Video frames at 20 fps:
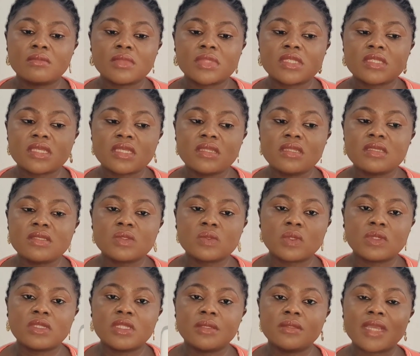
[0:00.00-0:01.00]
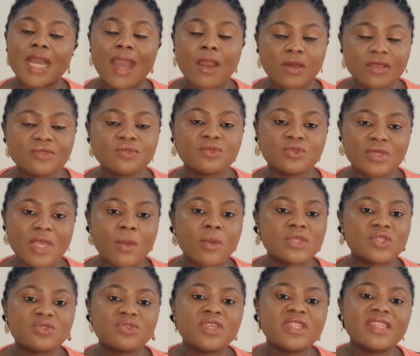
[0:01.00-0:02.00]
see this one. I
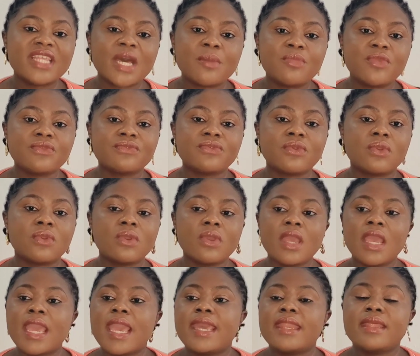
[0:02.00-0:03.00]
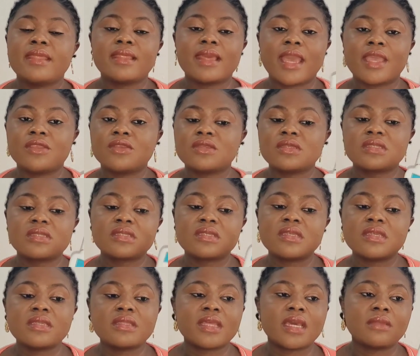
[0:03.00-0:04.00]
was doing that before, and then I just
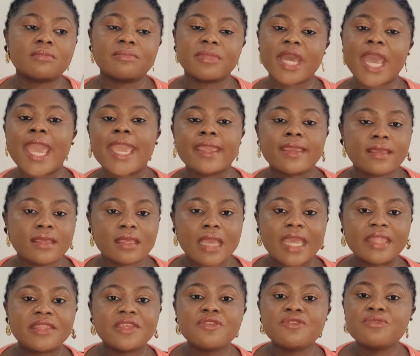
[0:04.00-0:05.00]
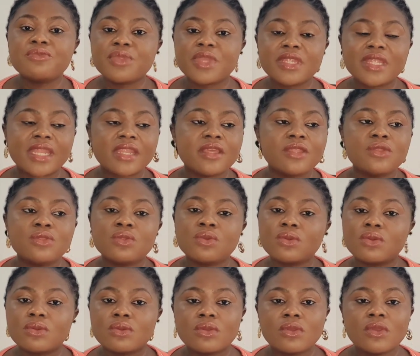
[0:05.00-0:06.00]
see it and buy. I didn't read. I didn't
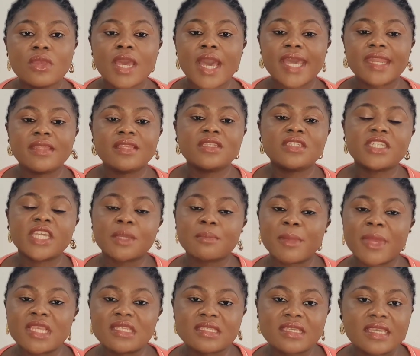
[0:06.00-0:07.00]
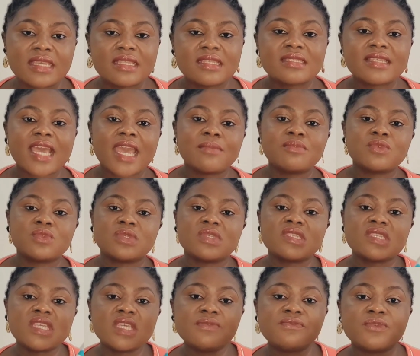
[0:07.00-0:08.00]
know. I didn't check my skin type to
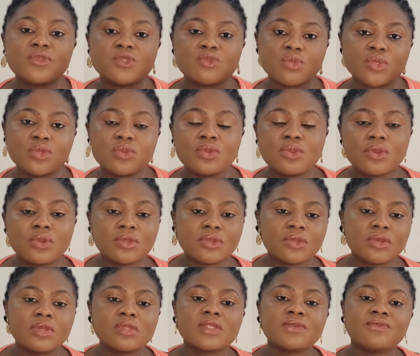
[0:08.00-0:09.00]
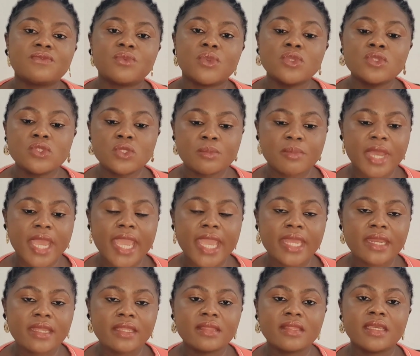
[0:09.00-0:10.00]
see if it will go or not. If you want to buy
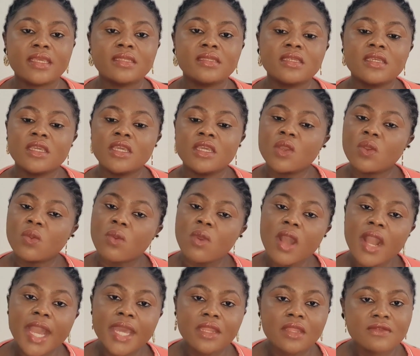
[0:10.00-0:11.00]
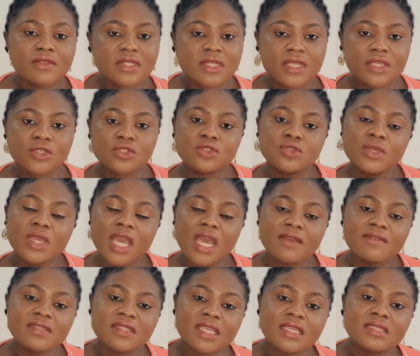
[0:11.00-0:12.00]
anything, what kind of skin do you
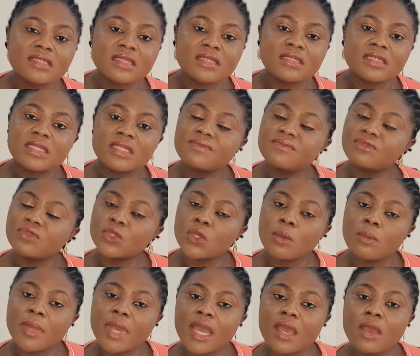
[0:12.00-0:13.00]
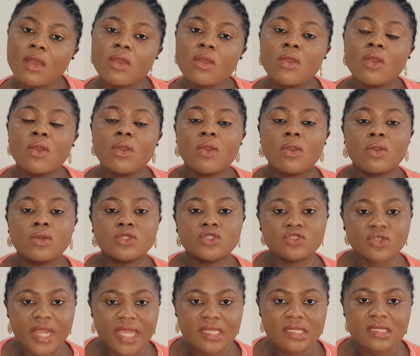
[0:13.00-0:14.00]
have? Sensitive, normal, or
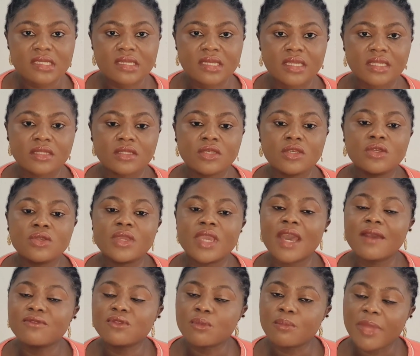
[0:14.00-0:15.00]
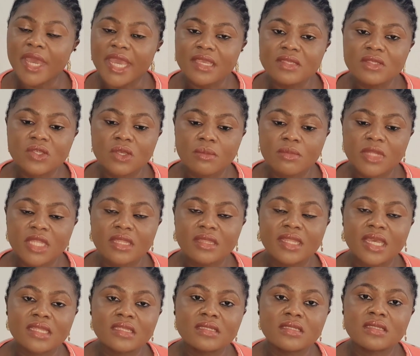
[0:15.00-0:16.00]
dry skin? You have to buy something
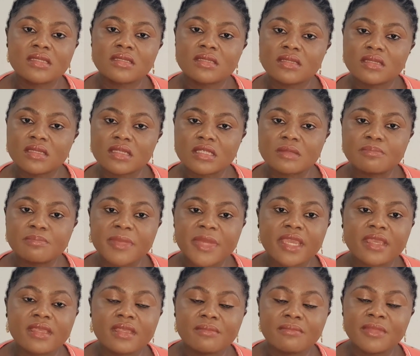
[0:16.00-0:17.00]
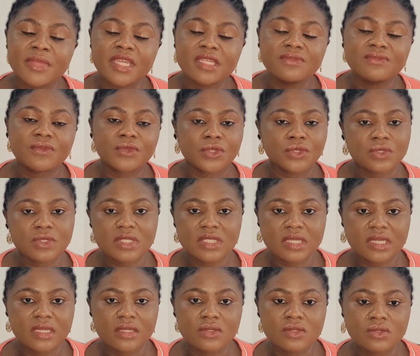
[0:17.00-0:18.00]
that is made for your
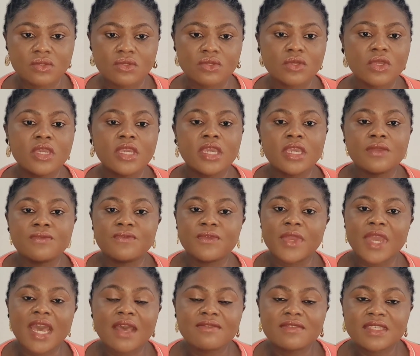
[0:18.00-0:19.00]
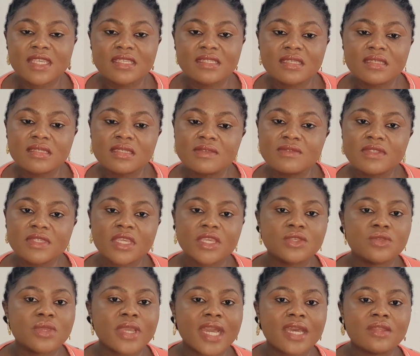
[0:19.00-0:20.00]
skin too. If you have sensitive
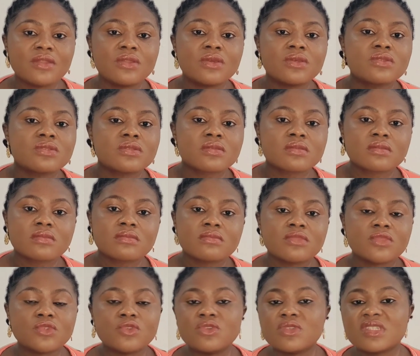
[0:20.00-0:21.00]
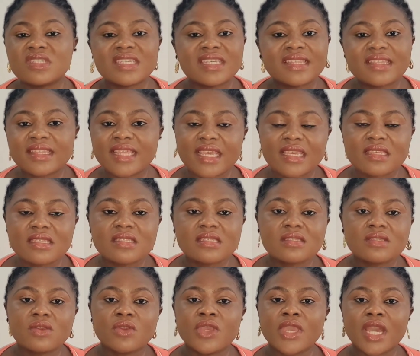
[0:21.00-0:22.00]
skin, you cannot use the
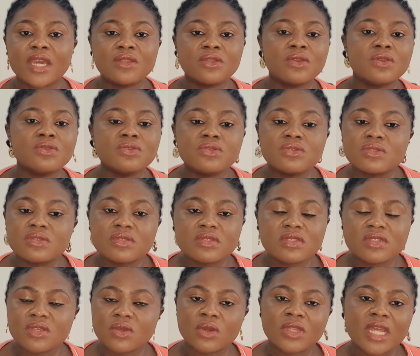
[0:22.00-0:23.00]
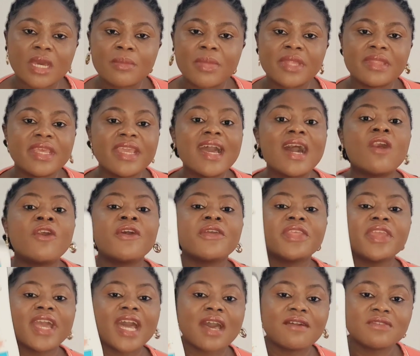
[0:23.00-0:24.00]
intense, or you cannot use other, but they
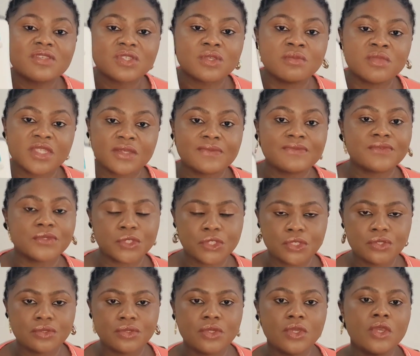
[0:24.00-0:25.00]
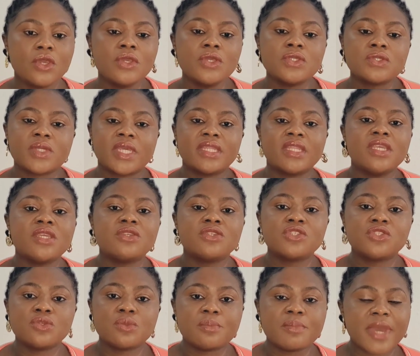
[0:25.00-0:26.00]
already have something for you. So I think you
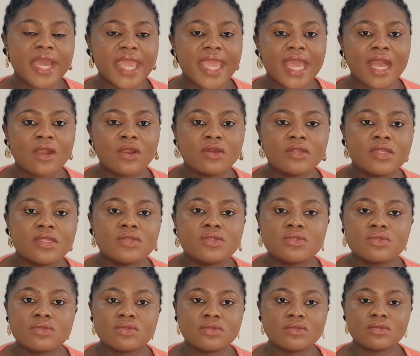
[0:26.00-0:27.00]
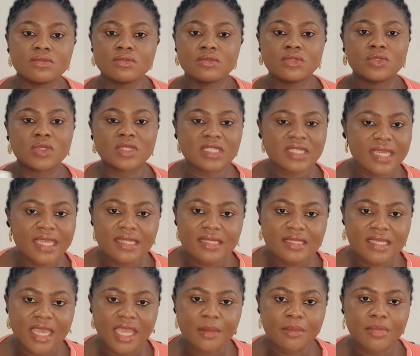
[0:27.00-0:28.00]
should buy according to your skin
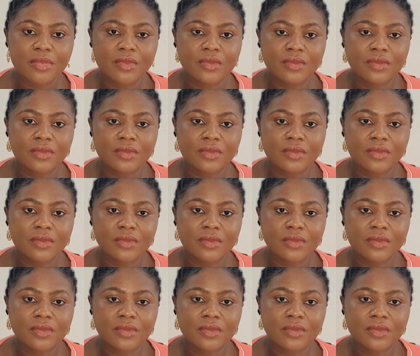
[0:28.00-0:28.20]
type.